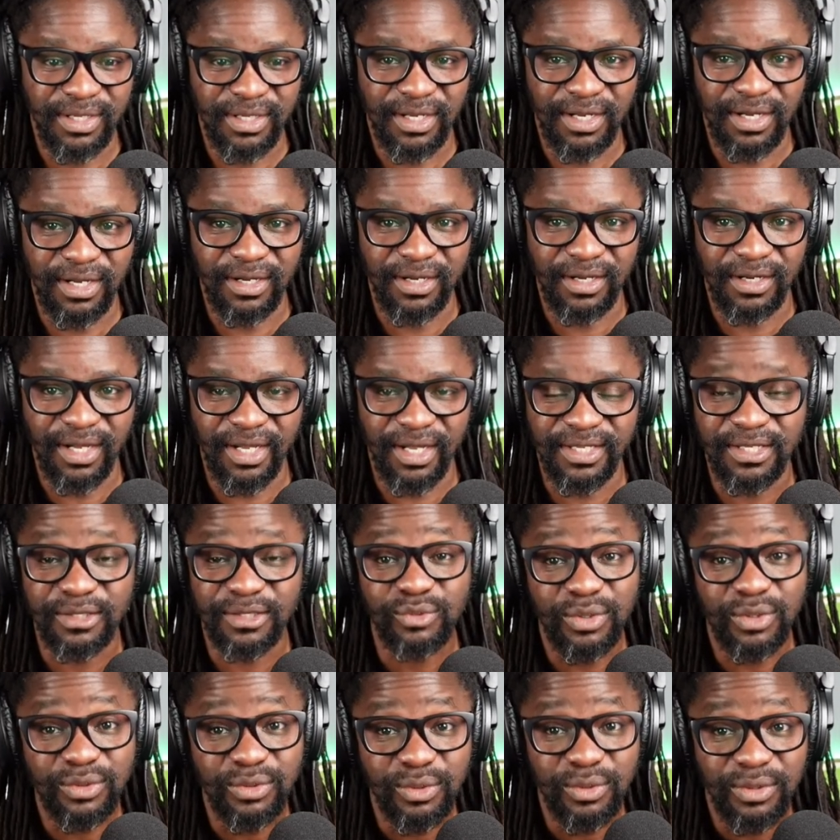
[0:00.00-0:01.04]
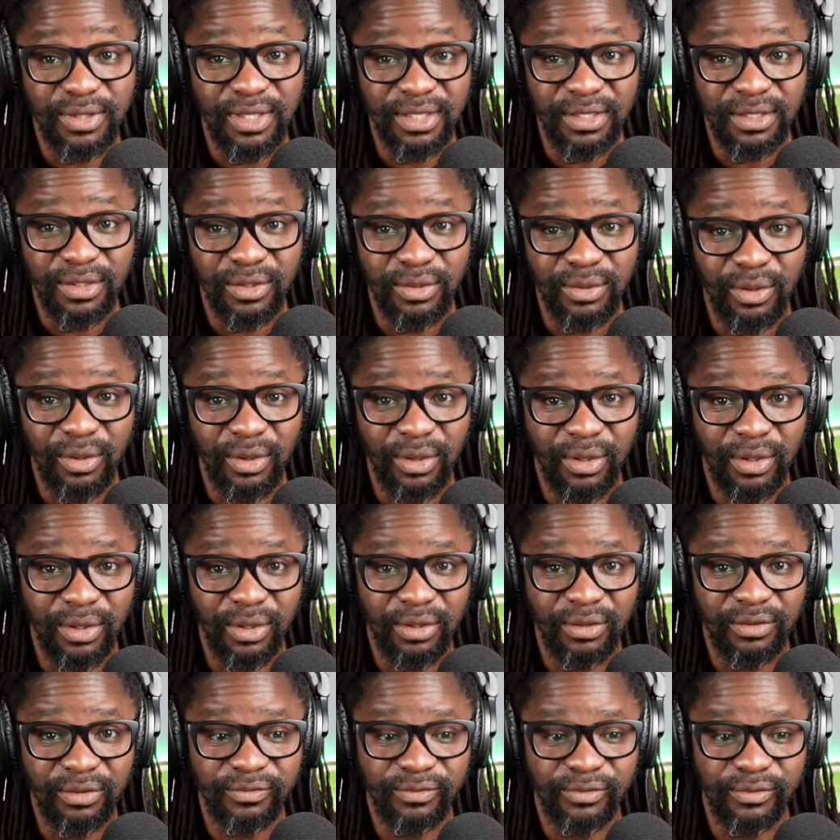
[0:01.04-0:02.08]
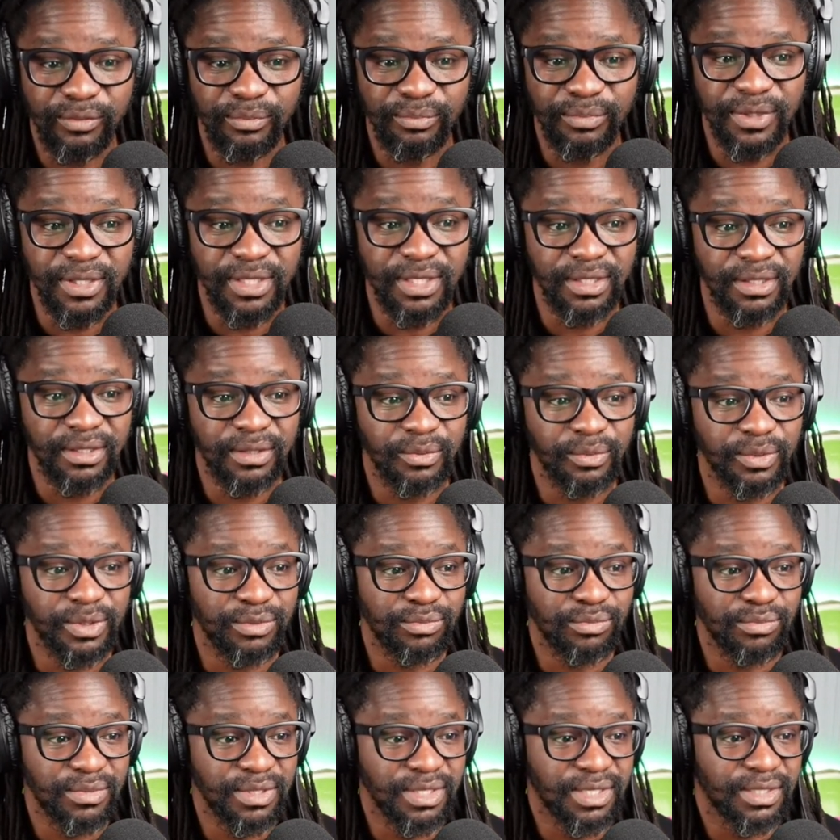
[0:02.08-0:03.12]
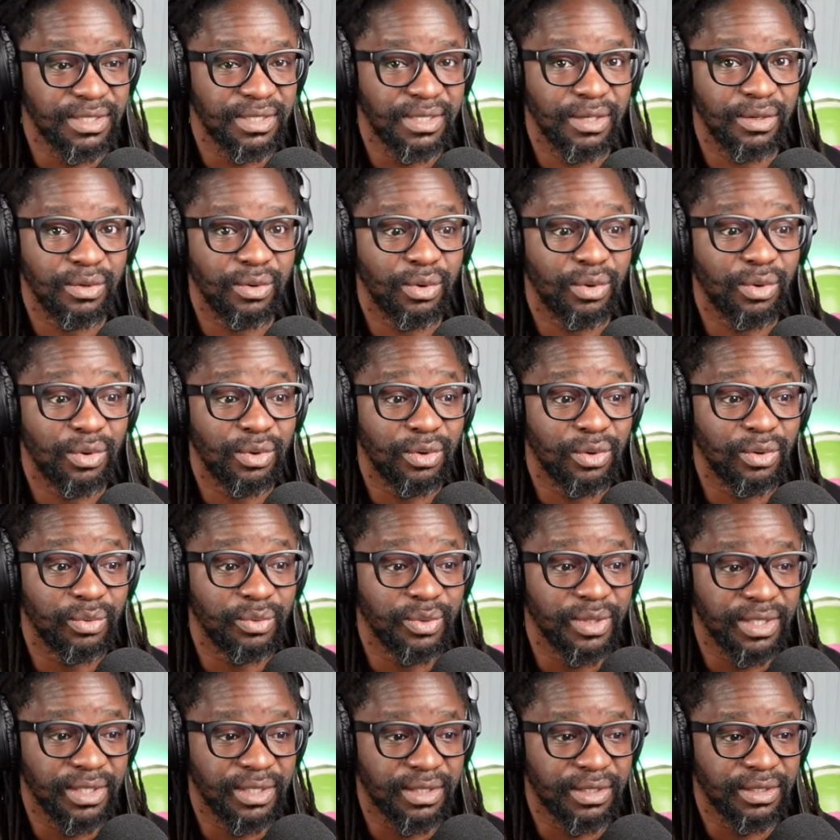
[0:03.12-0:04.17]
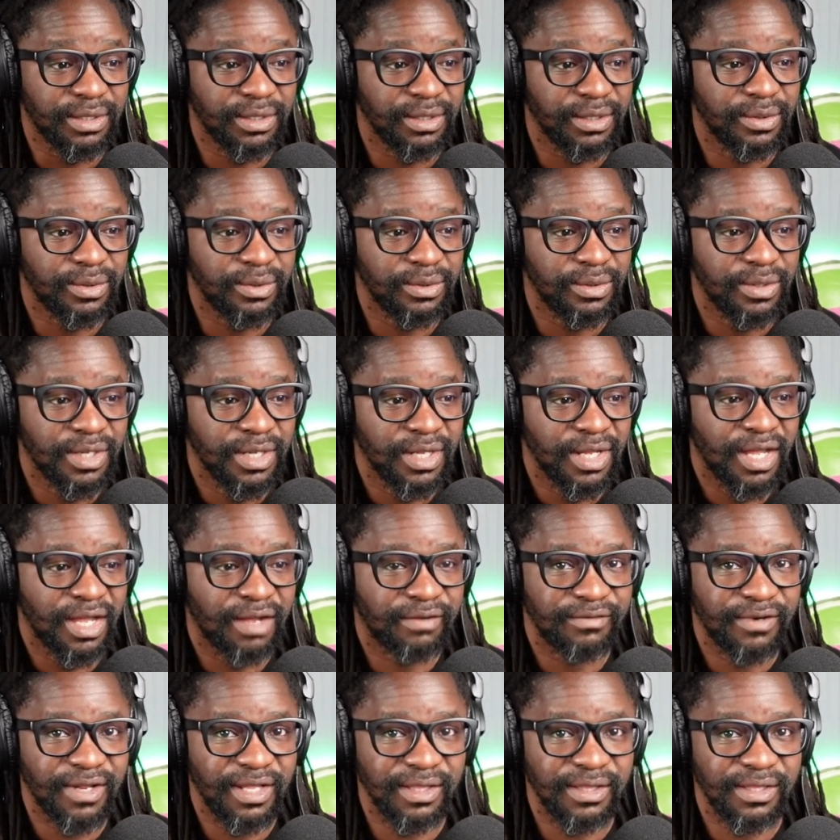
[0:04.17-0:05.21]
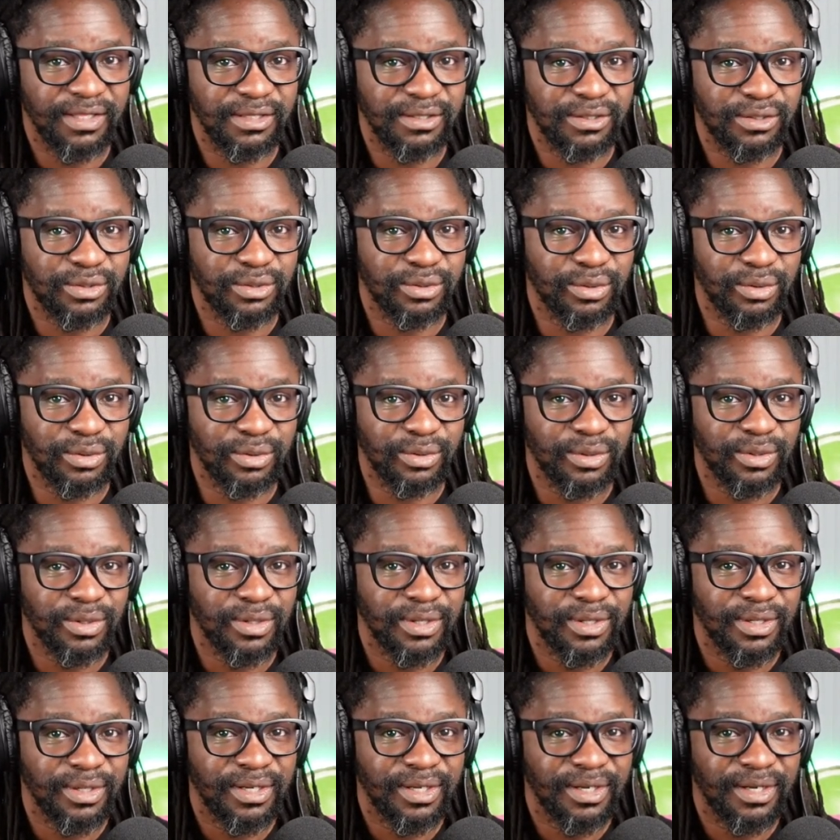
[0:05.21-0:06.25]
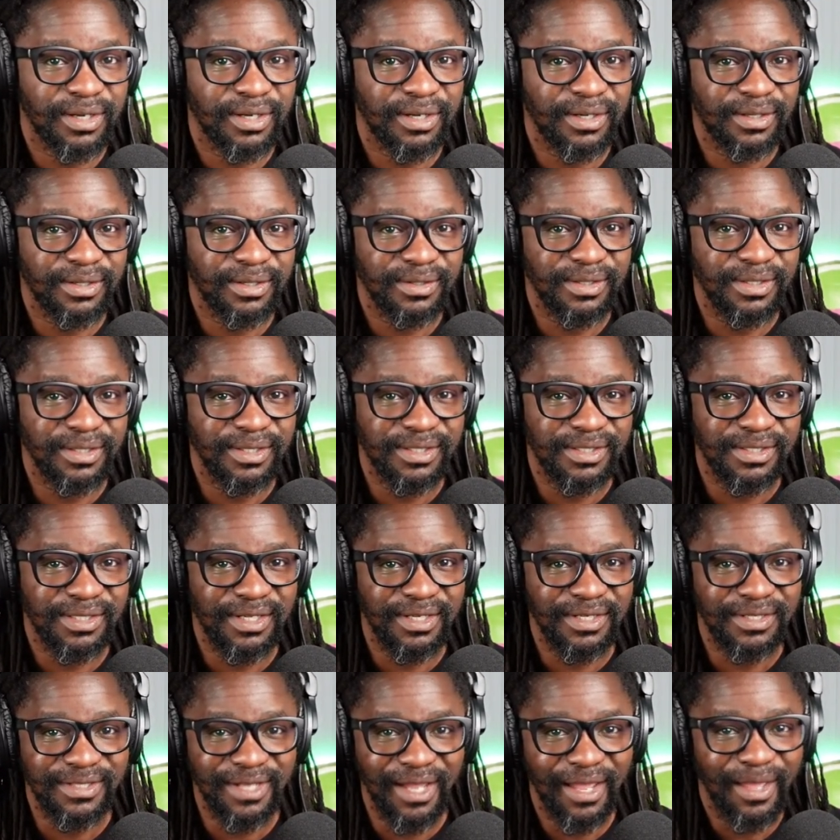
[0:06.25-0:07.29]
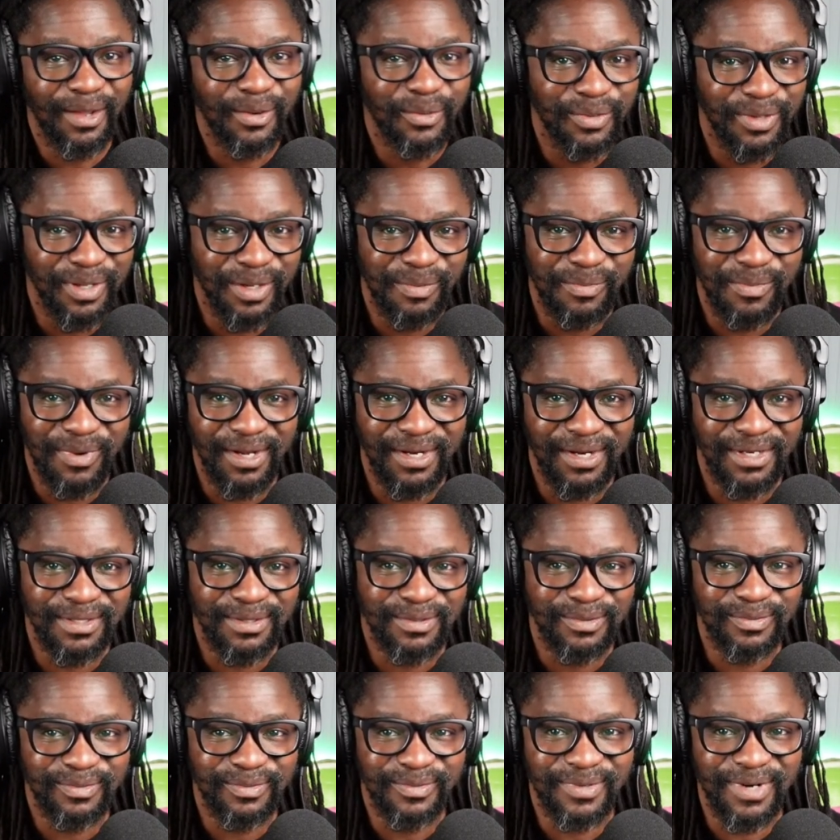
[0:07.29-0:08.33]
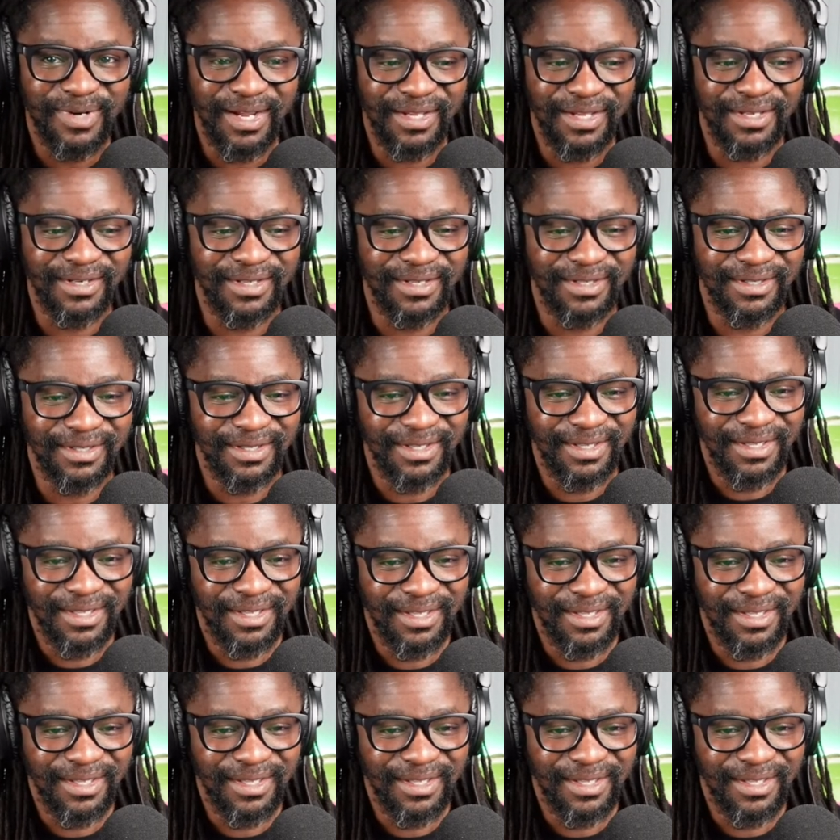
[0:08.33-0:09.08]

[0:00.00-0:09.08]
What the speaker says: I just want to thank you all for being with me the whole week. You know, I've done this show this entire week, Monday to Friday.